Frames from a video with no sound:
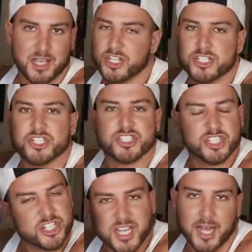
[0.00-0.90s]

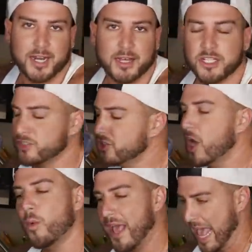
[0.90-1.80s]
You're gonna. There's
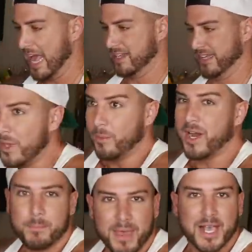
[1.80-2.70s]
no way out of it. We
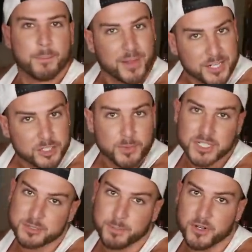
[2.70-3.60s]
wanna make a pleasurable
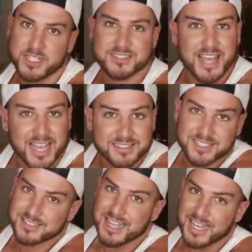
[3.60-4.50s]
experience that ends in
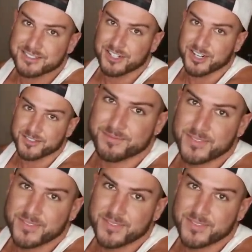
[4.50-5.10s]
disaster.